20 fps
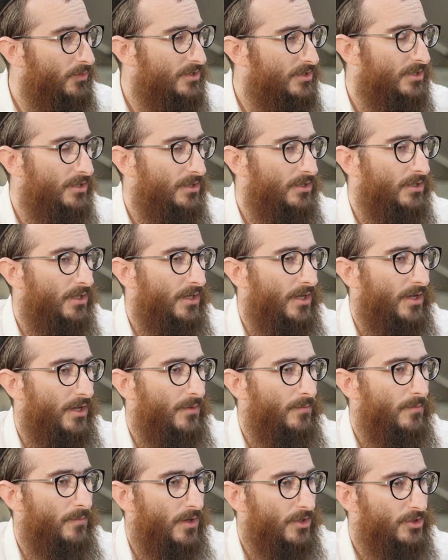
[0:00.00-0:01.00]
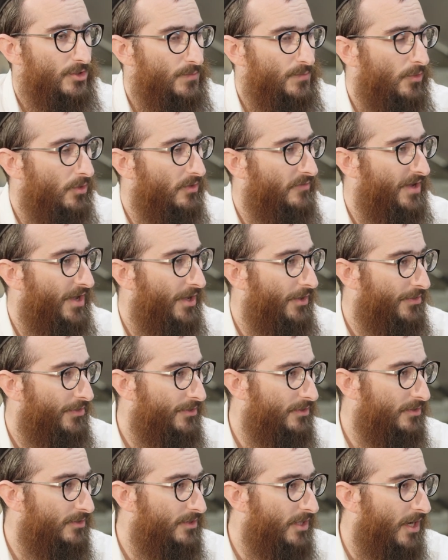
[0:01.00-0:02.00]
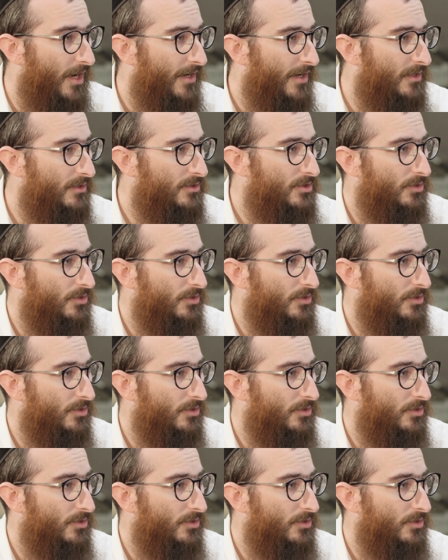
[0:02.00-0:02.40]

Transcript: we're seeing much more of a healthier diet,